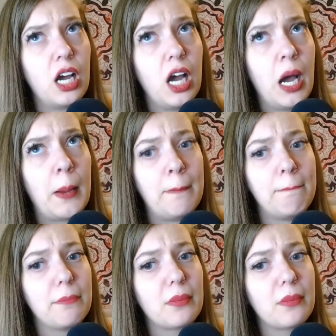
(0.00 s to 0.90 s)

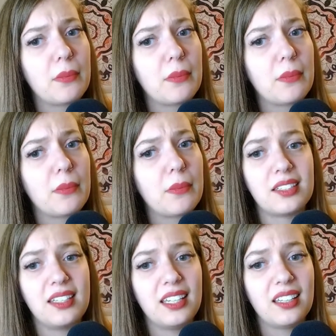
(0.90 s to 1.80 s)
dark
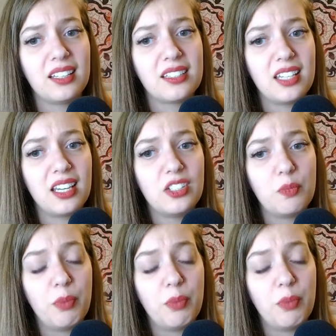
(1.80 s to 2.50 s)
healing stage.